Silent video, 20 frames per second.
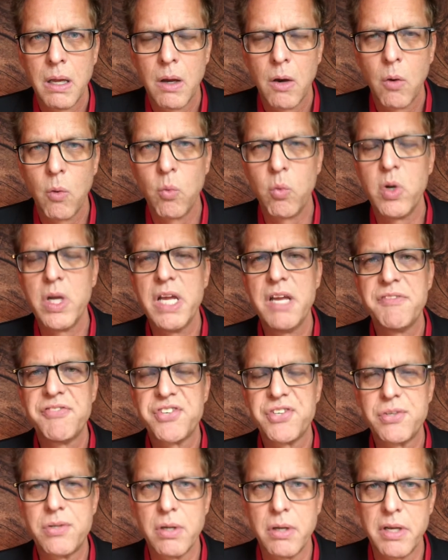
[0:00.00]
We've
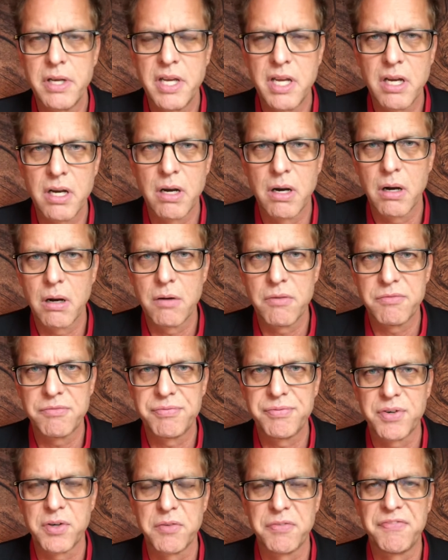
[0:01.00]
stood here
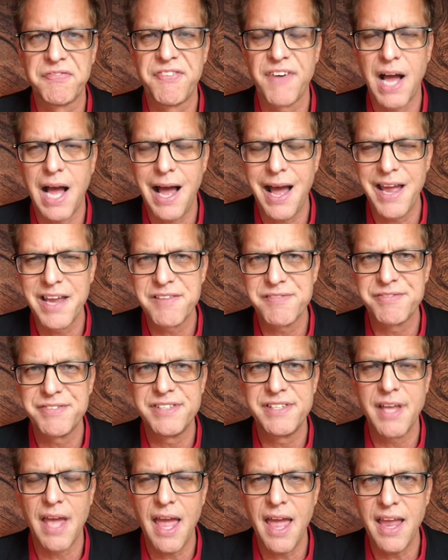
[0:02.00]
for 5
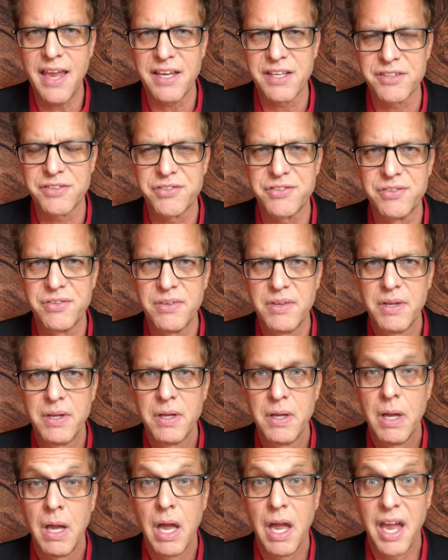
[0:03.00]
days,
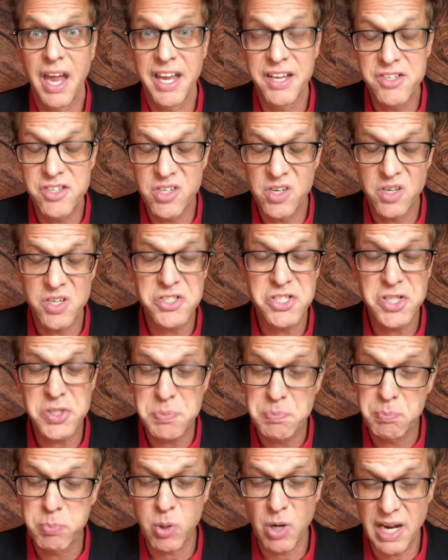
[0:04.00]
and you're just
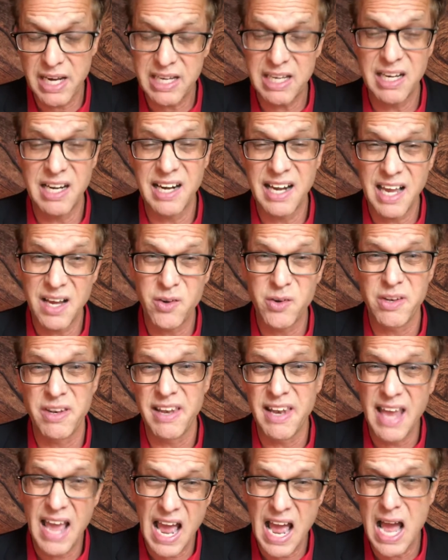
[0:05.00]
breaking it out
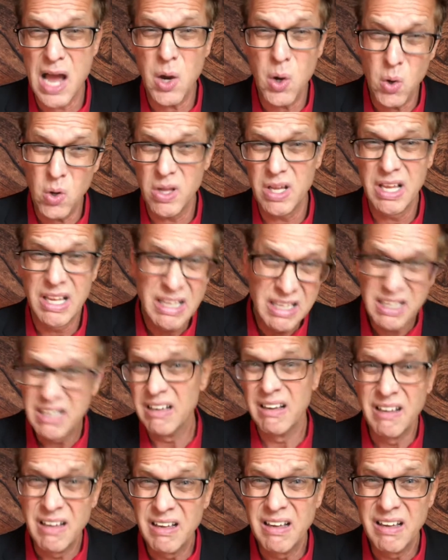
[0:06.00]
now?"
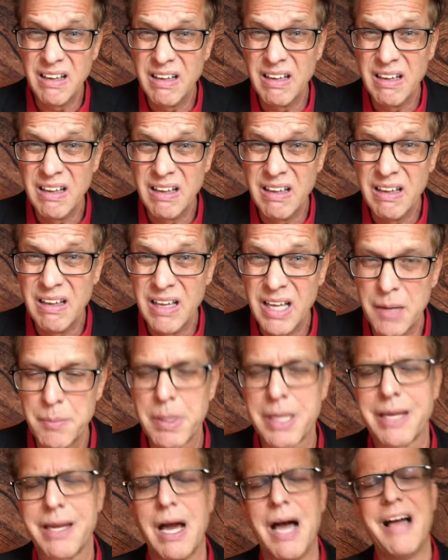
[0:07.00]
I'm
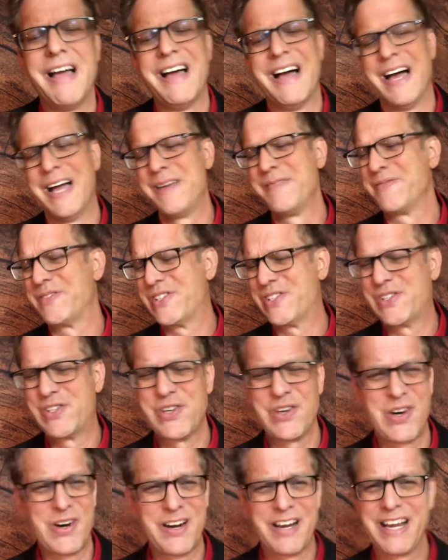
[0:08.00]
like, "I'm
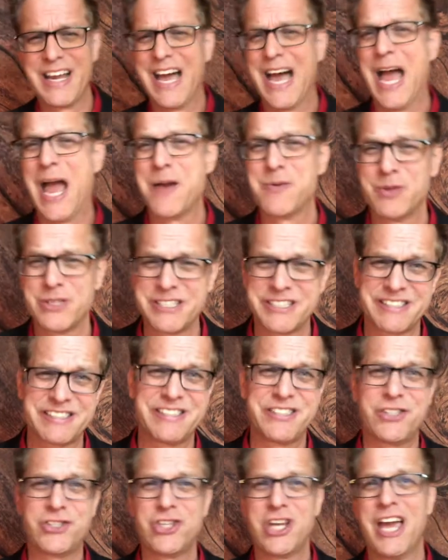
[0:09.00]
sorry, I was
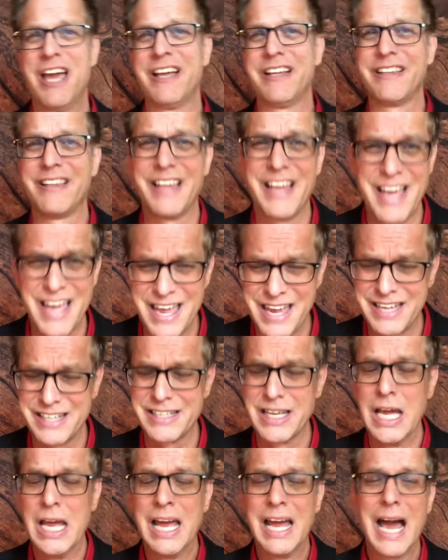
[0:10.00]
jet
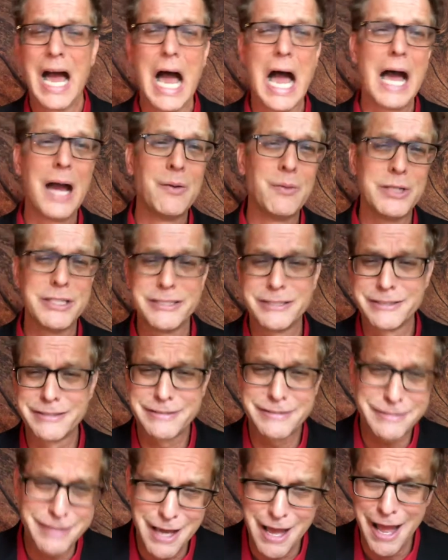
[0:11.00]
lagged. I was
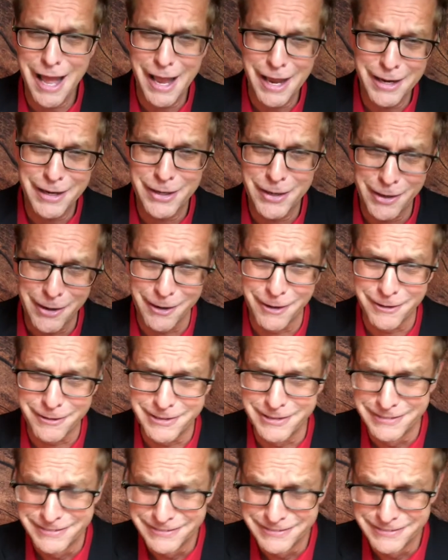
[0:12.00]
tired."